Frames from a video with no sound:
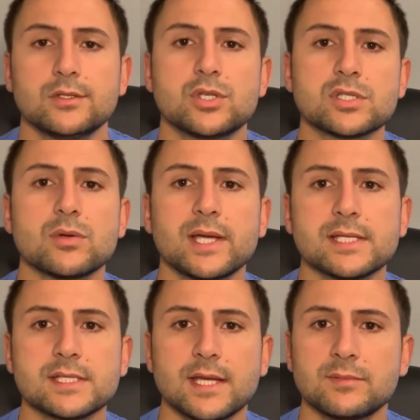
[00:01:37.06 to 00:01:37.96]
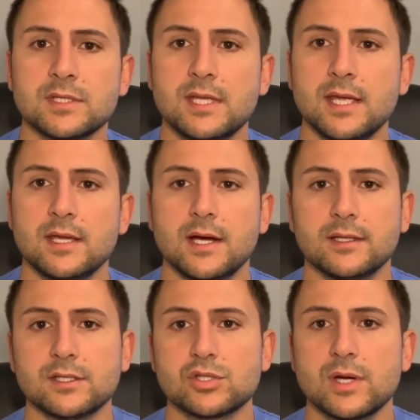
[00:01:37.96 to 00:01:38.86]
just so I can stay up to date
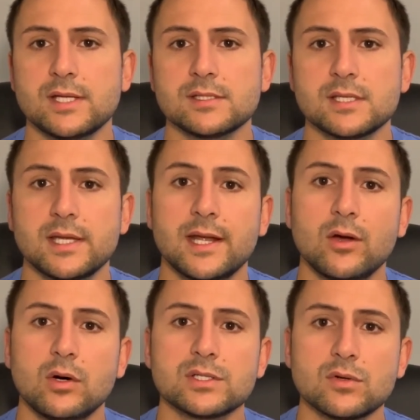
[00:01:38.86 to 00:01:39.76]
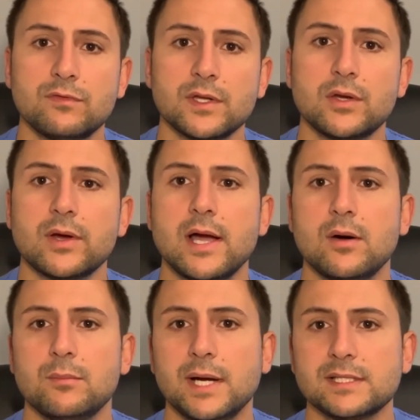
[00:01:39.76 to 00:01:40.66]
on the trends, and I also figure
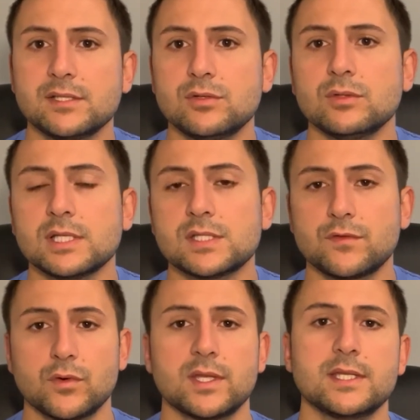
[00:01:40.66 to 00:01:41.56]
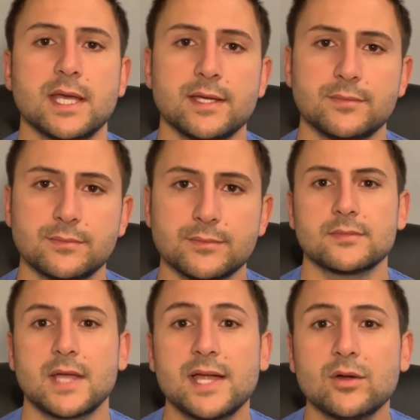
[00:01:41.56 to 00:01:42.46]
out my to-do list for the day.
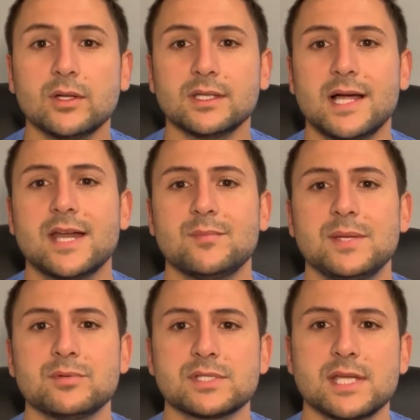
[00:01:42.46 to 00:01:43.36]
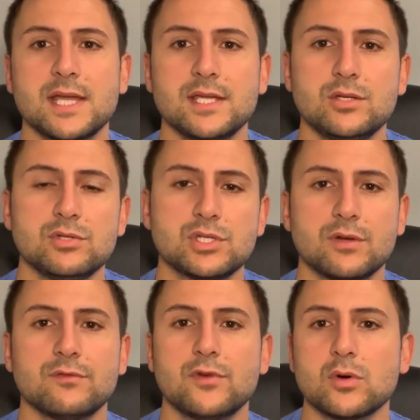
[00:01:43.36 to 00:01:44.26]
I know a lot of people say you
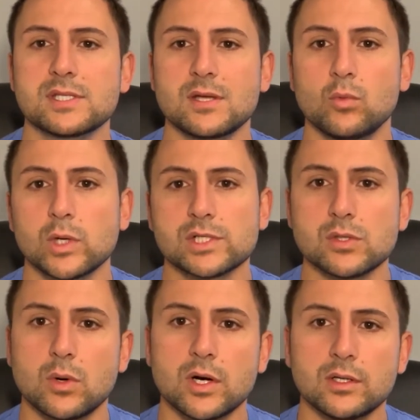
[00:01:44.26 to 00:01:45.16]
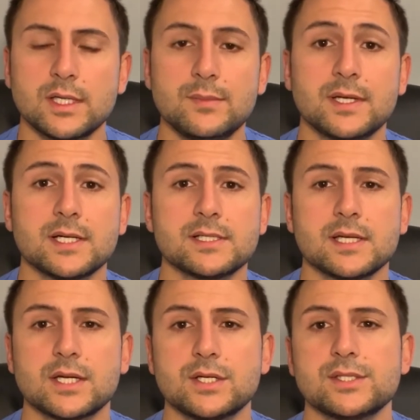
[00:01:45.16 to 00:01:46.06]
shouldn't focus on work so early because
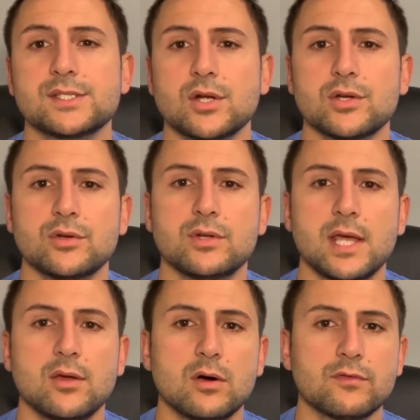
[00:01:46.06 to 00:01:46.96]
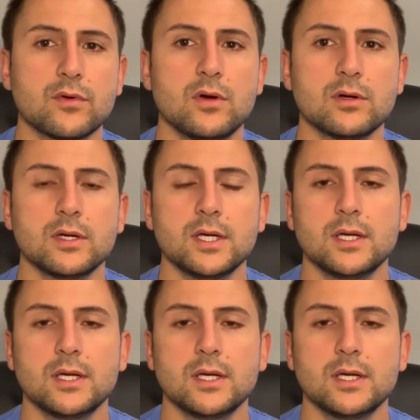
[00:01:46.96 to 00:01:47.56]
it could start your day off wrong.